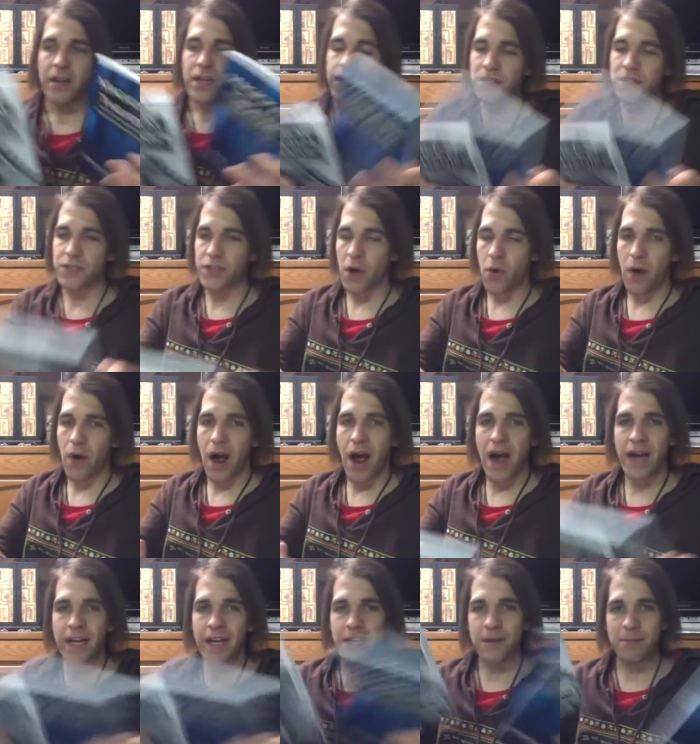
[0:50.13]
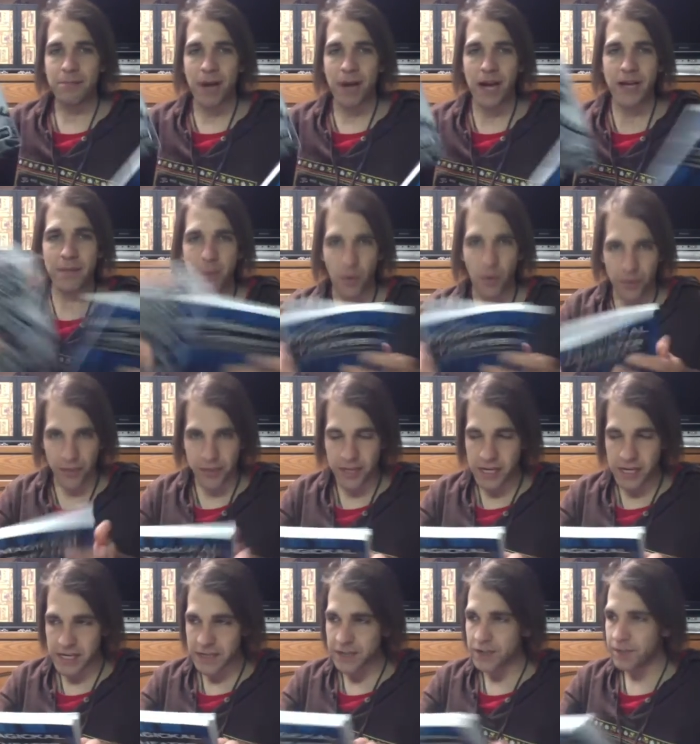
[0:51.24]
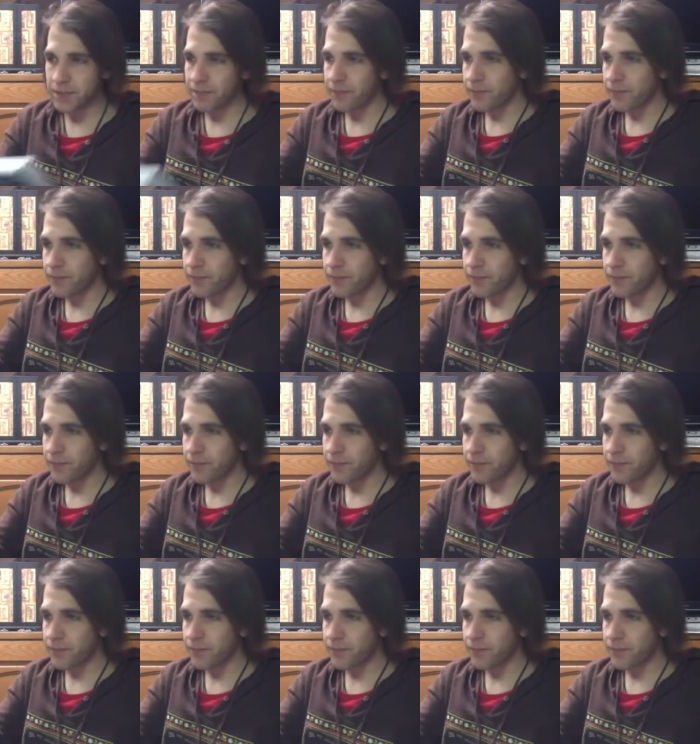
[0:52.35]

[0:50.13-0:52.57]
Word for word: So I combined both of these